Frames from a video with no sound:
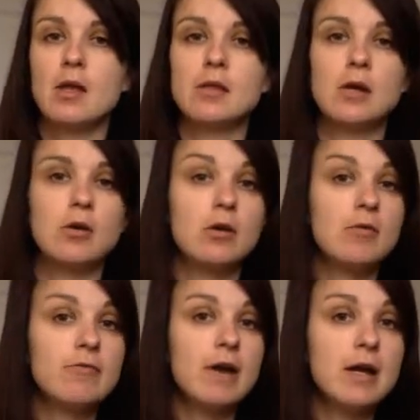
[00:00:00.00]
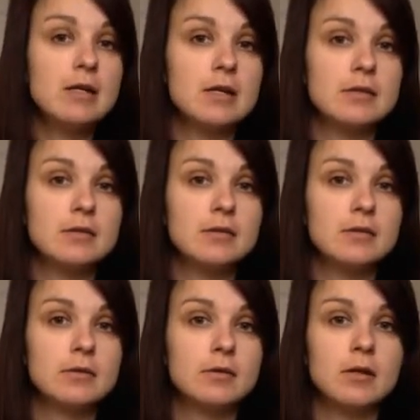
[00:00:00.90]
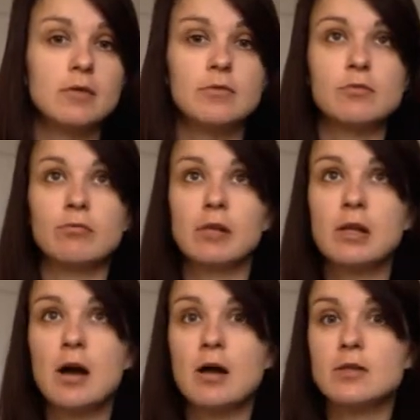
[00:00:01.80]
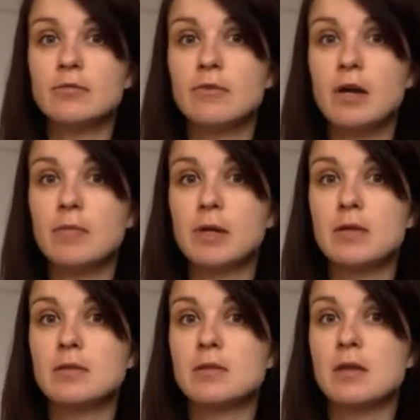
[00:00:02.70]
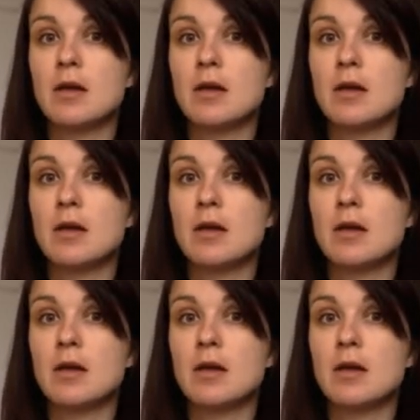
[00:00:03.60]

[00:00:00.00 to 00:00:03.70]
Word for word: They couldn't find it. It was really hard to find because the,